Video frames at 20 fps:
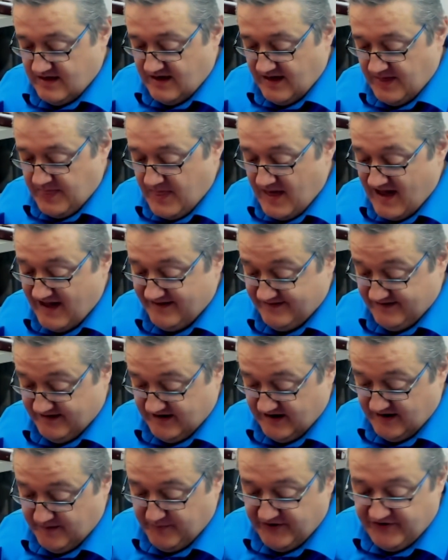and that isn't
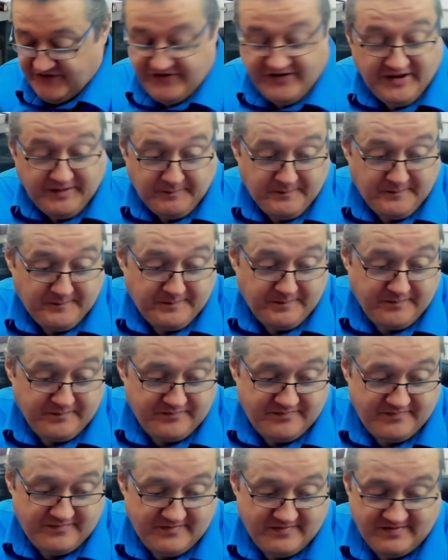going to be cheap.
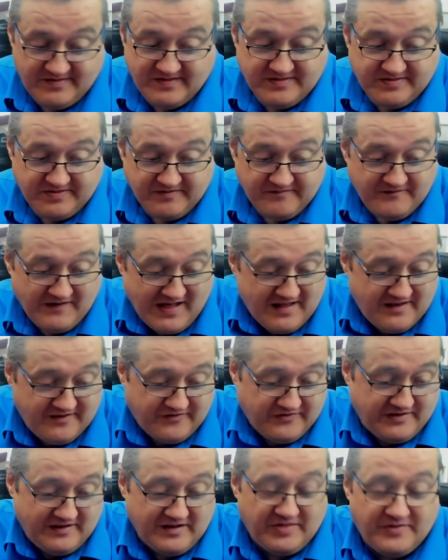That
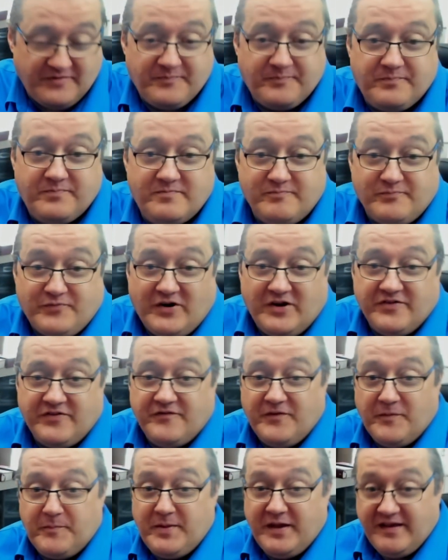is like the price
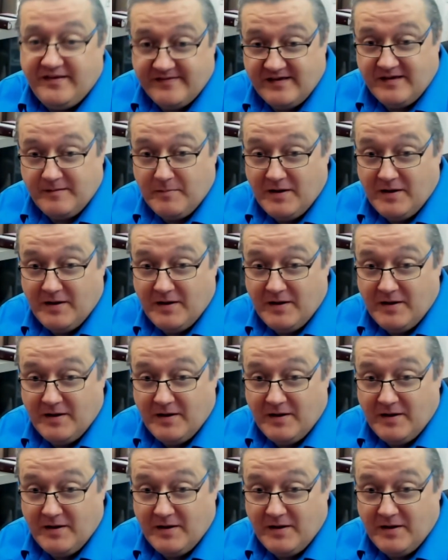of a PC